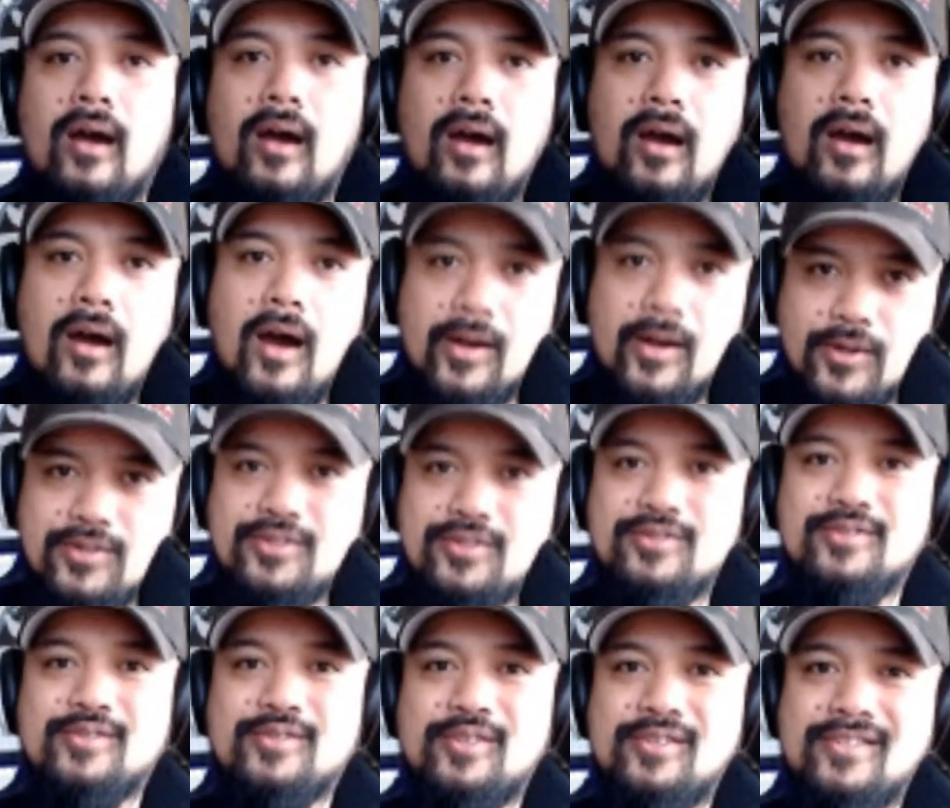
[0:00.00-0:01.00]
under
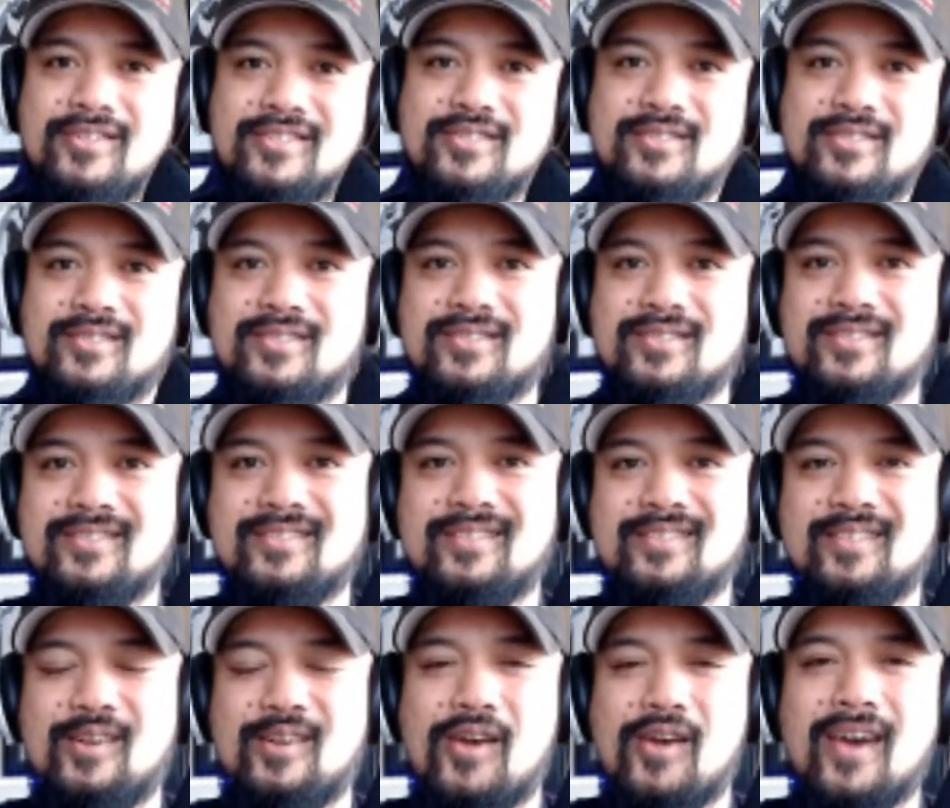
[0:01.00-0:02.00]
certain conditions.
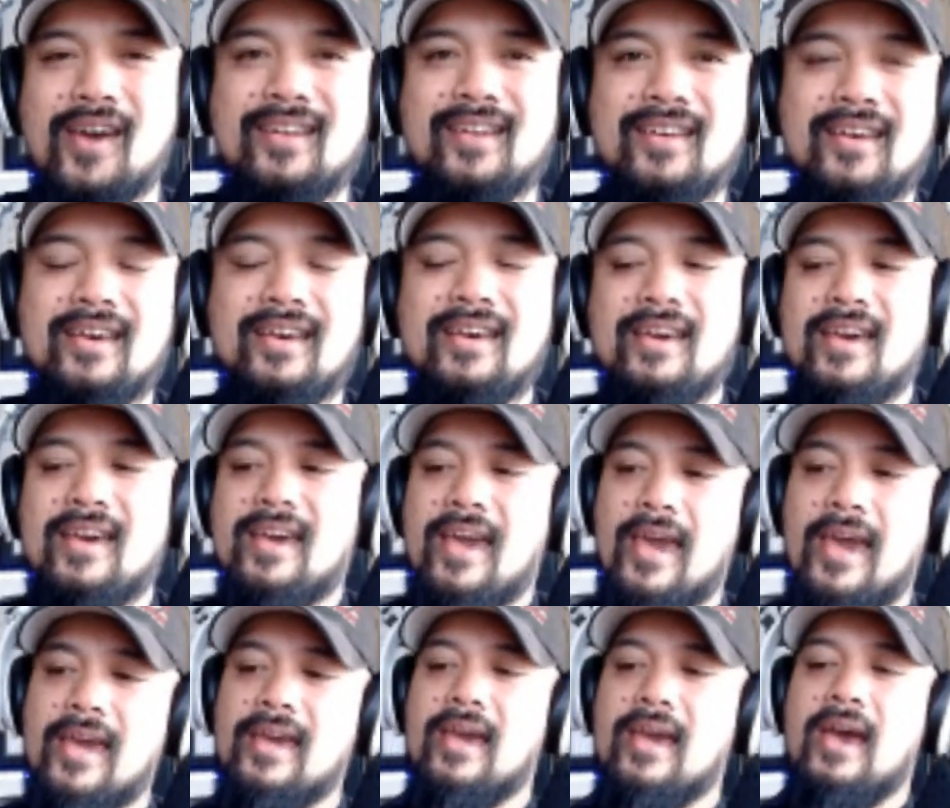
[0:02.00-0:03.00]
All right?
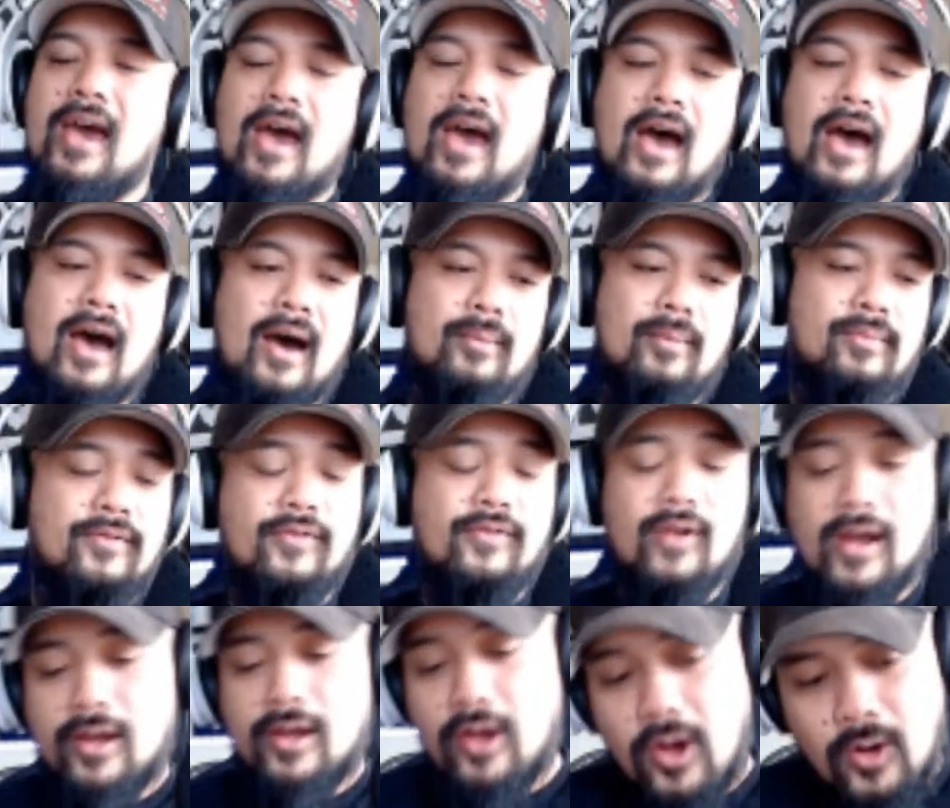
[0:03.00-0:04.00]
Hey, before
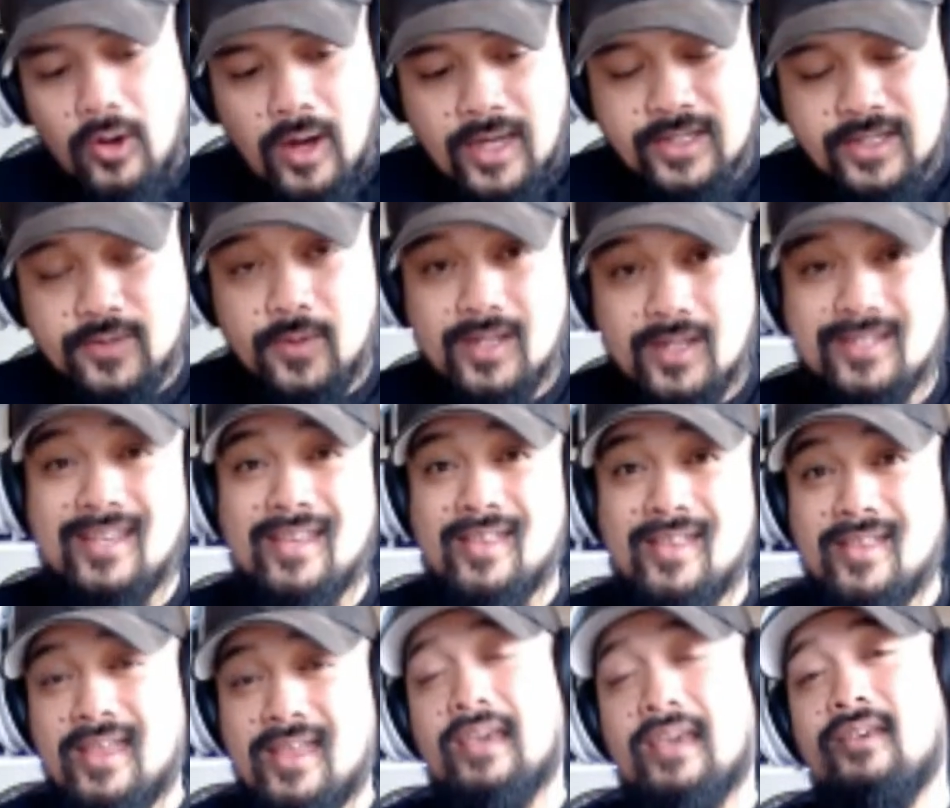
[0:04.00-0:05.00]
I go, I just want to say
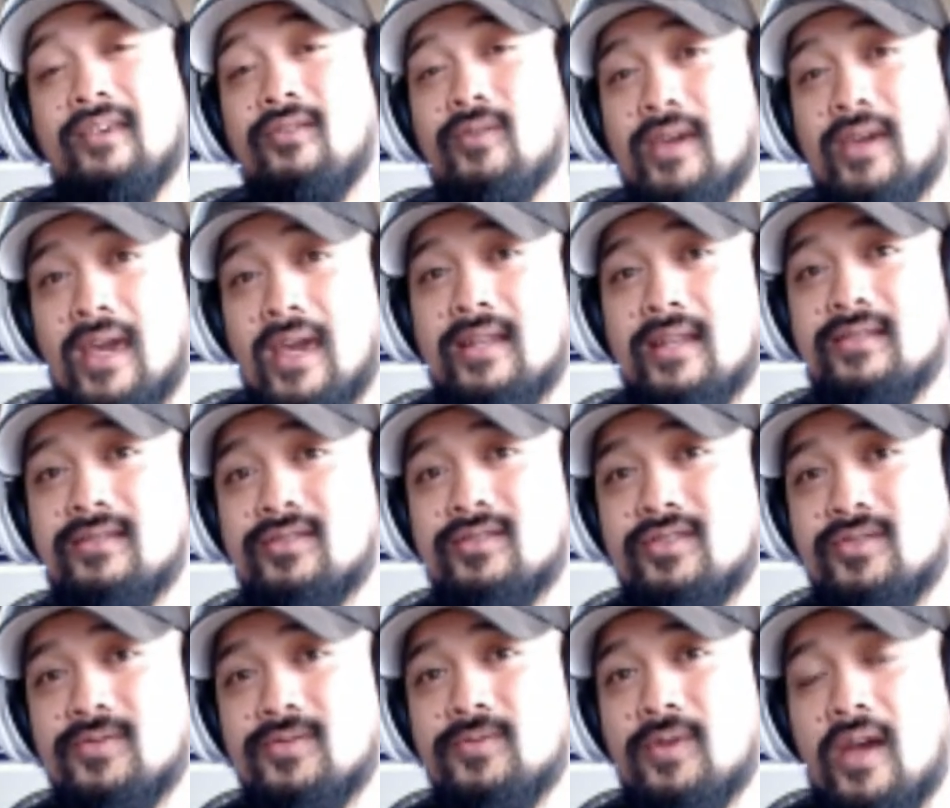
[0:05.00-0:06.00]
thank you again
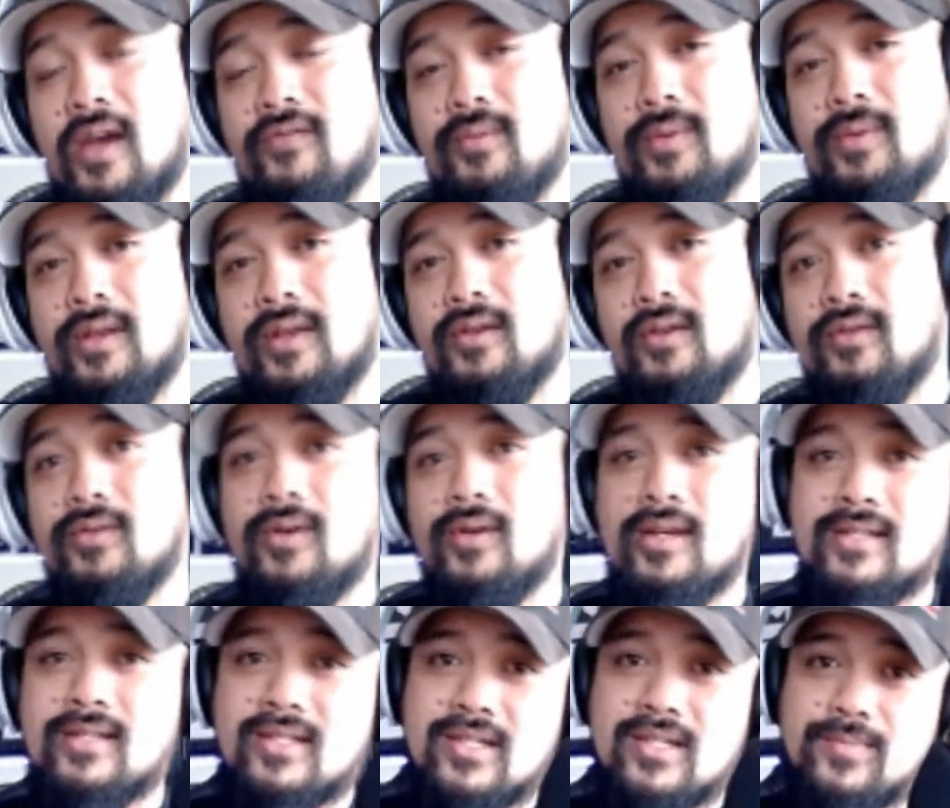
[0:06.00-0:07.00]
to everybody who
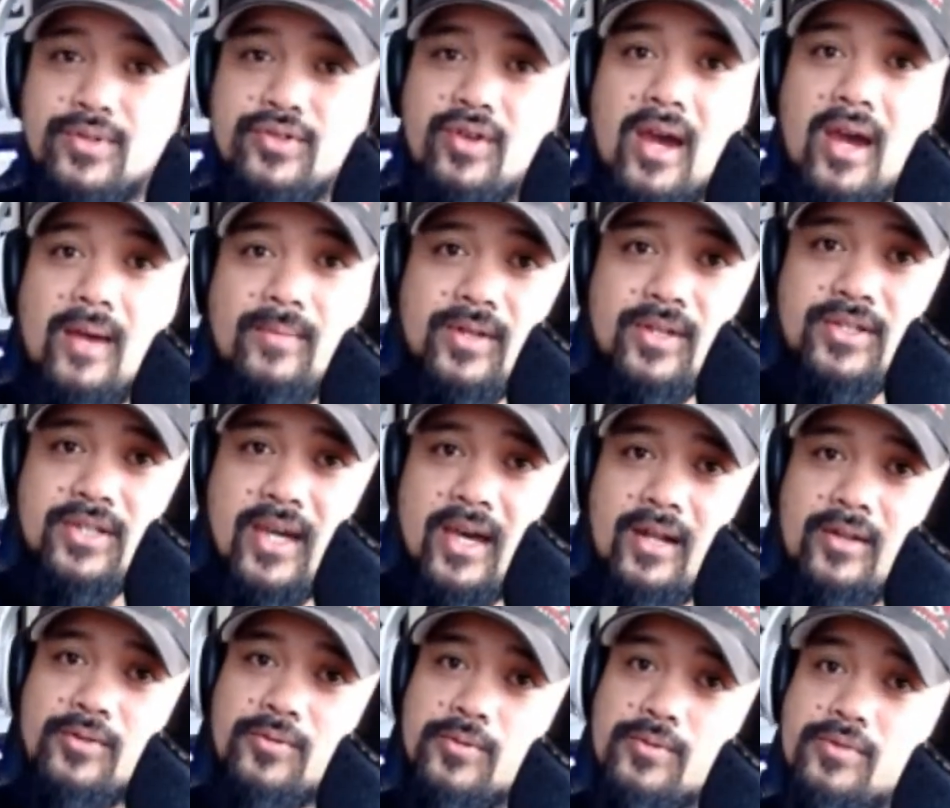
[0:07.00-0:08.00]
has subscribed to the
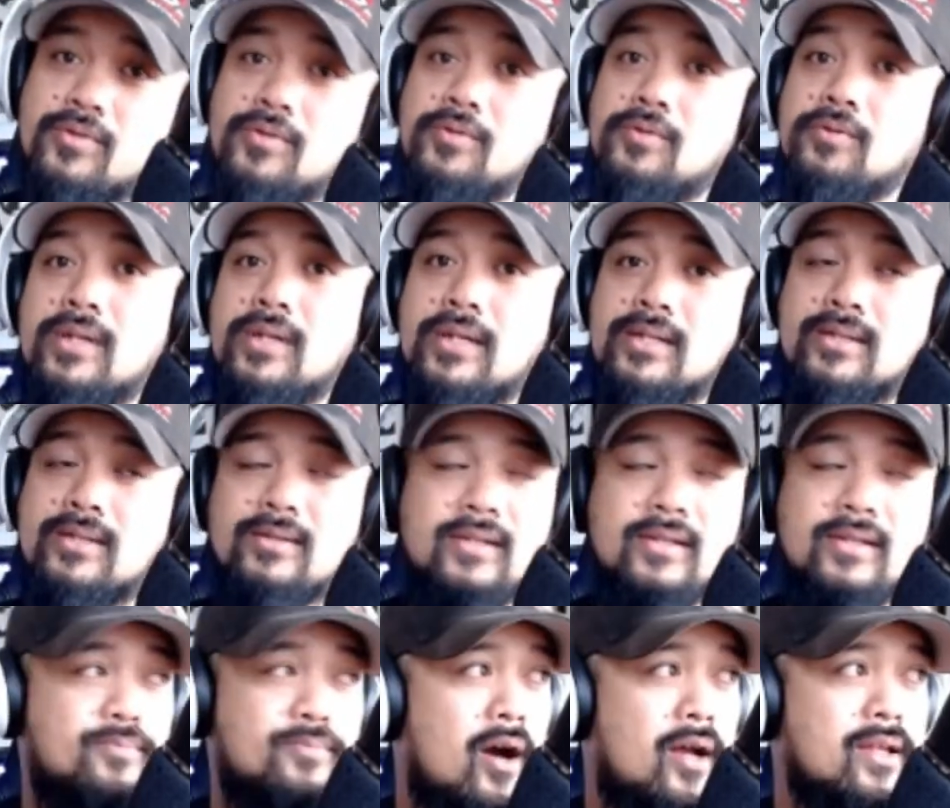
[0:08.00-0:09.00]
channel, who tune into
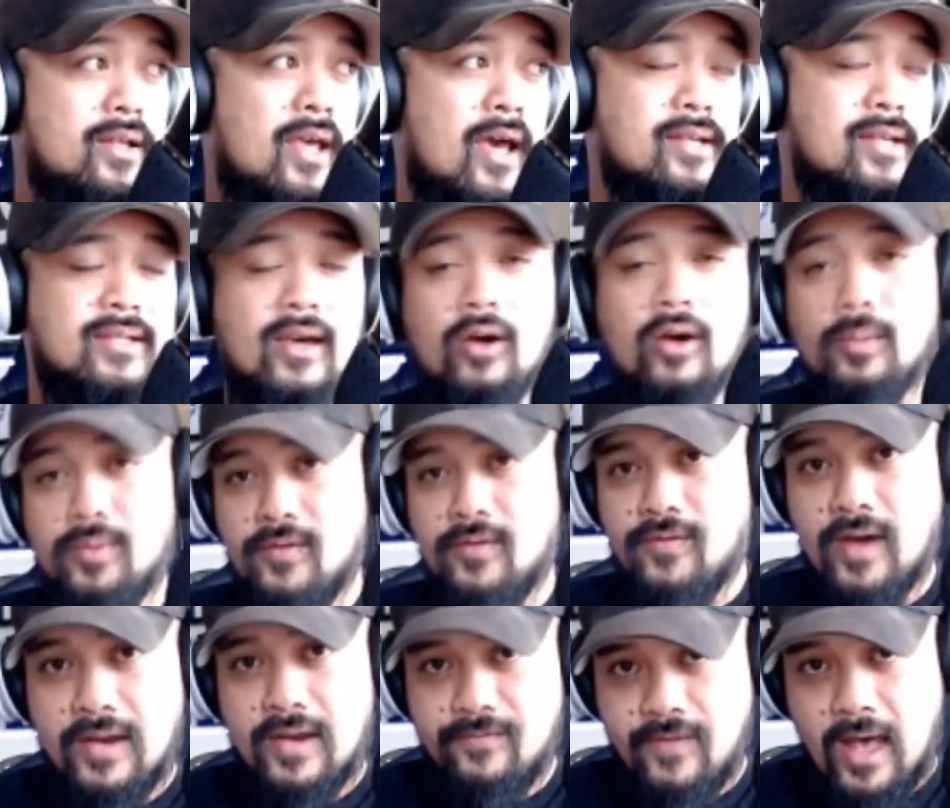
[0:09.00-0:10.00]
these podcasts. I hope you
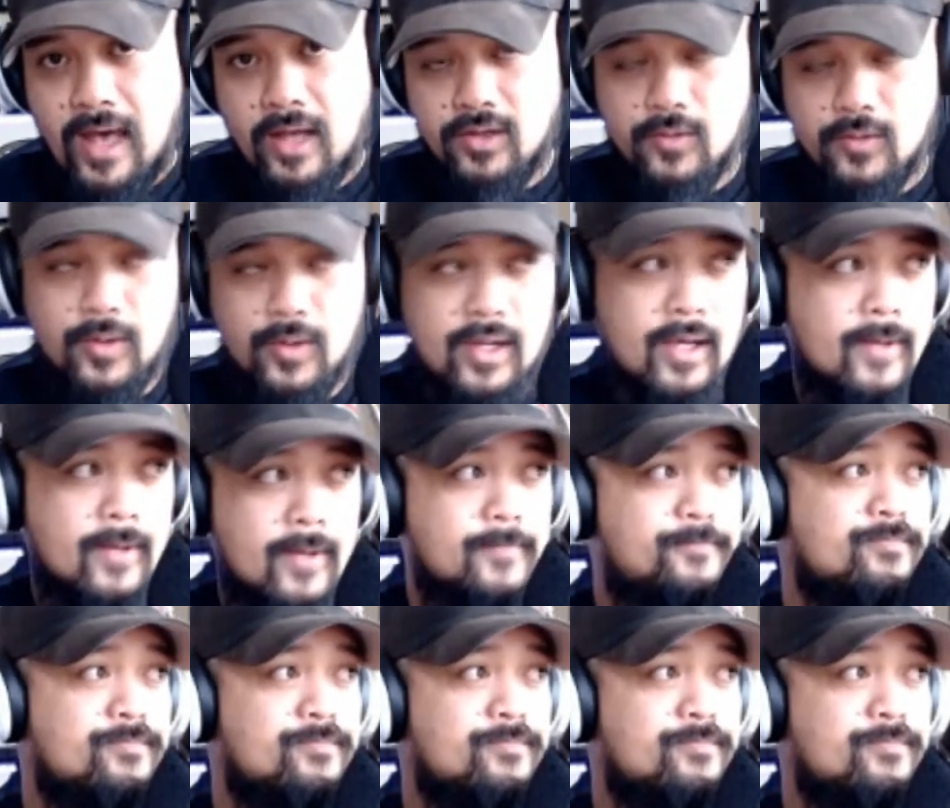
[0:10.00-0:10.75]
find value in it.